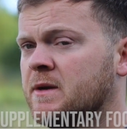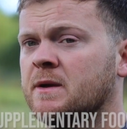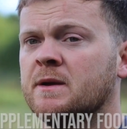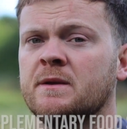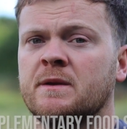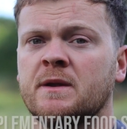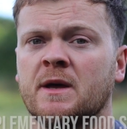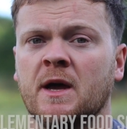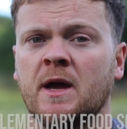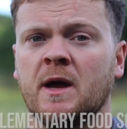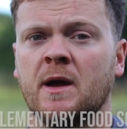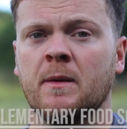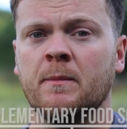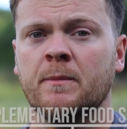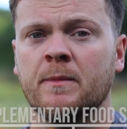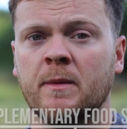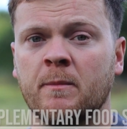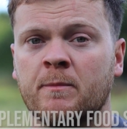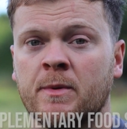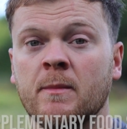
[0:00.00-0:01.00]
and
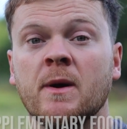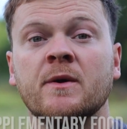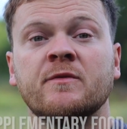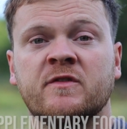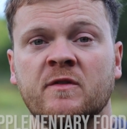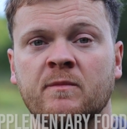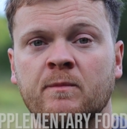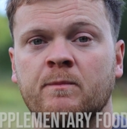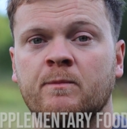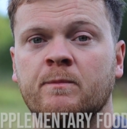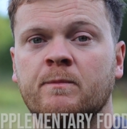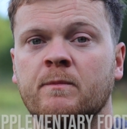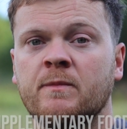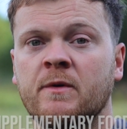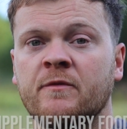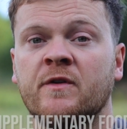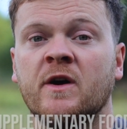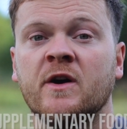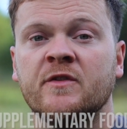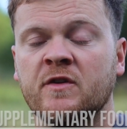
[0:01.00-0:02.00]
promoting
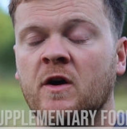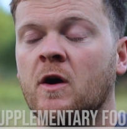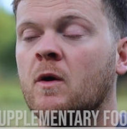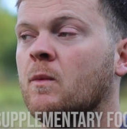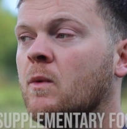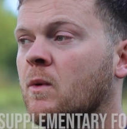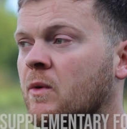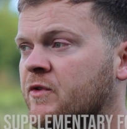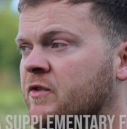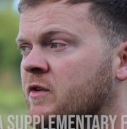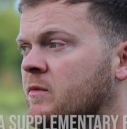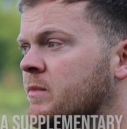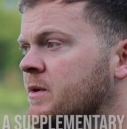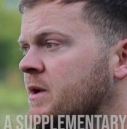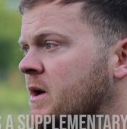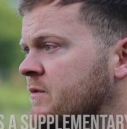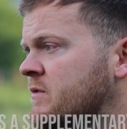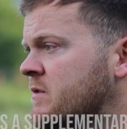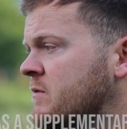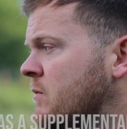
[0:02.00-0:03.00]
fertile water and
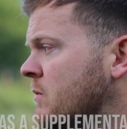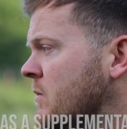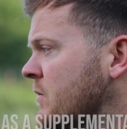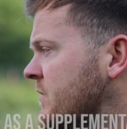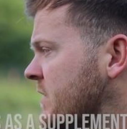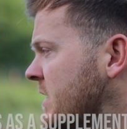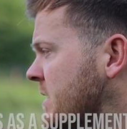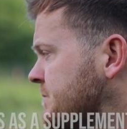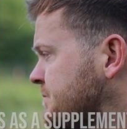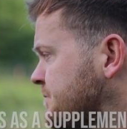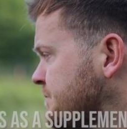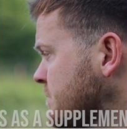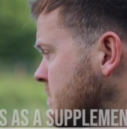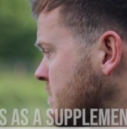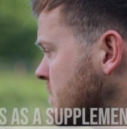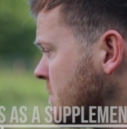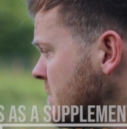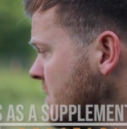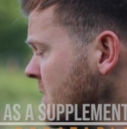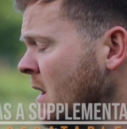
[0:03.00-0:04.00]
productive water.
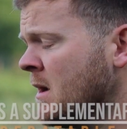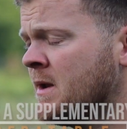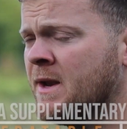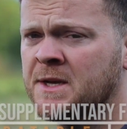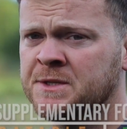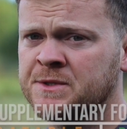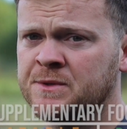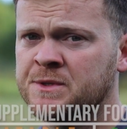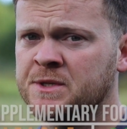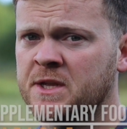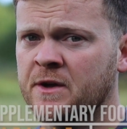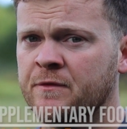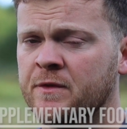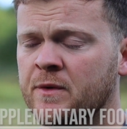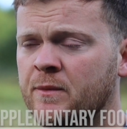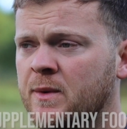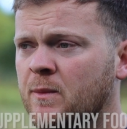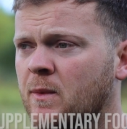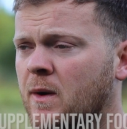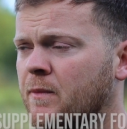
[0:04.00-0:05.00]
And that's all stuff
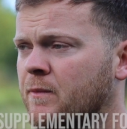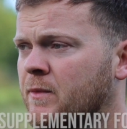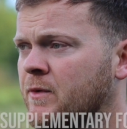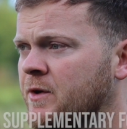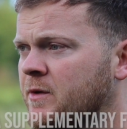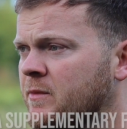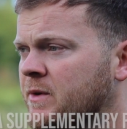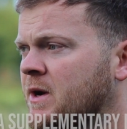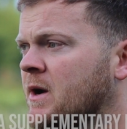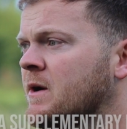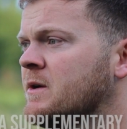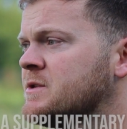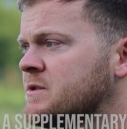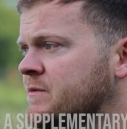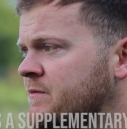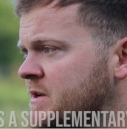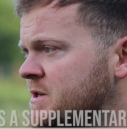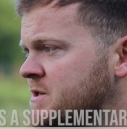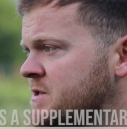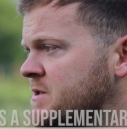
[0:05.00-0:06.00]
that we want. We want to encourage
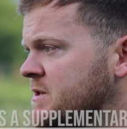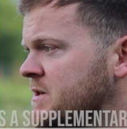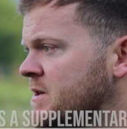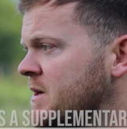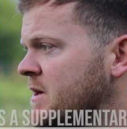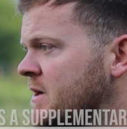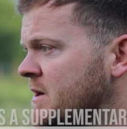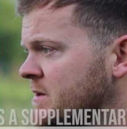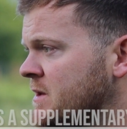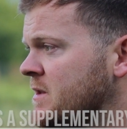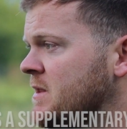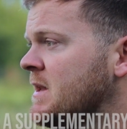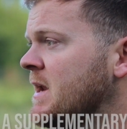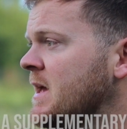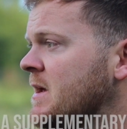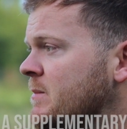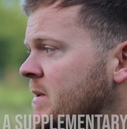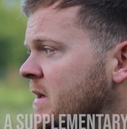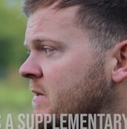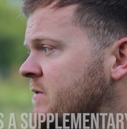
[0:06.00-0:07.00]
the fish that the
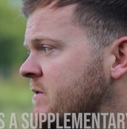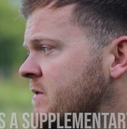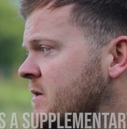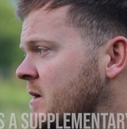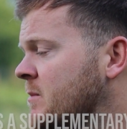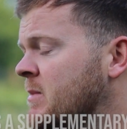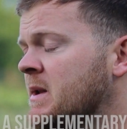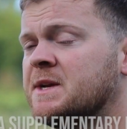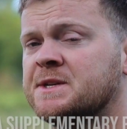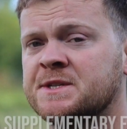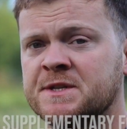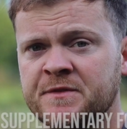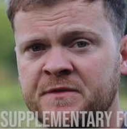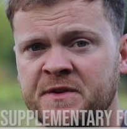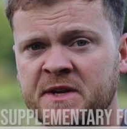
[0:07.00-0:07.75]
lake bed's a place to